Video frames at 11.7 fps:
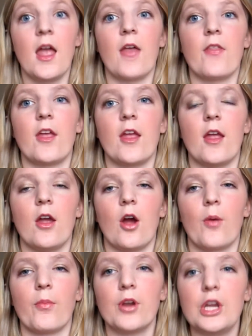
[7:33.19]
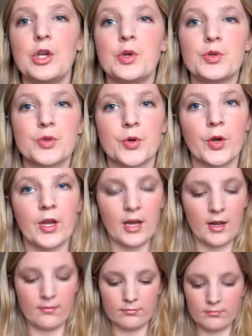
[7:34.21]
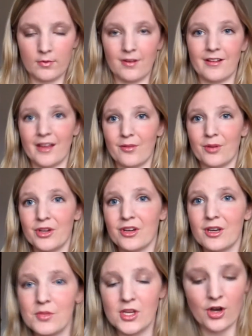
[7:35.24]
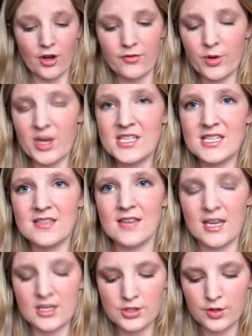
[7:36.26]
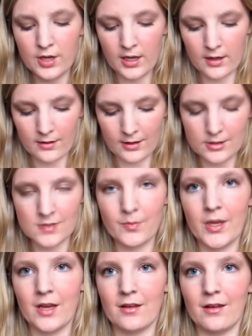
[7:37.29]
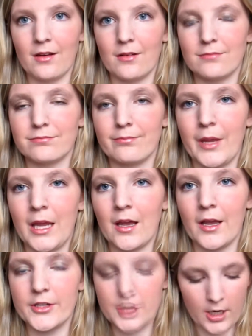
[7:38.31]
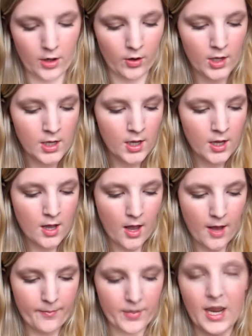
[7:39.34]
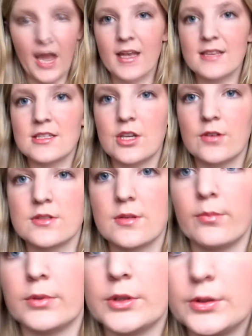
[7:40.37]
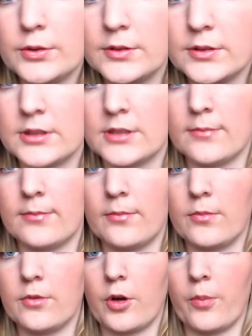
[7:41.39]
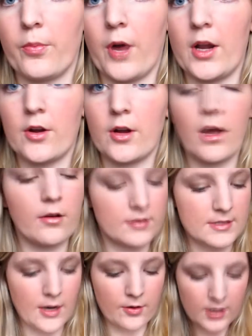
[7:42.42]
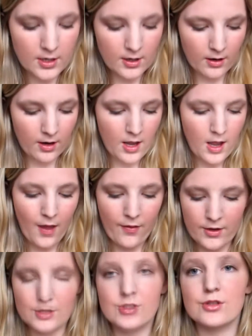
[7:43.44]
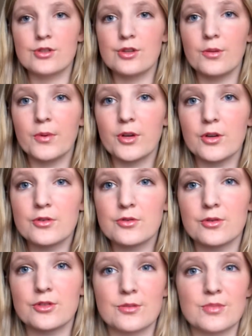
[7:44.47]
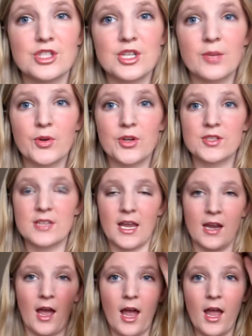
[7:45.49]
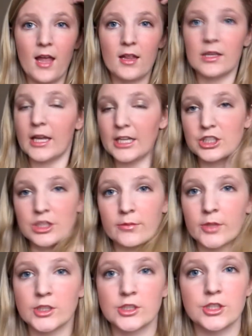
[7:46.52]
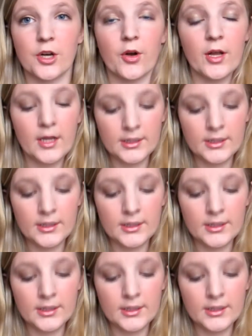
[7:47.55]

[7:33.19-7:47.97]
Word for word: and they are pretty neutral and I like when you're going to be gone for 18 days you can't like just pick you know pink eyeshadow um, but it has you know some blues and some brighter colors down here and then super neutral some shimmers and I like shimmers so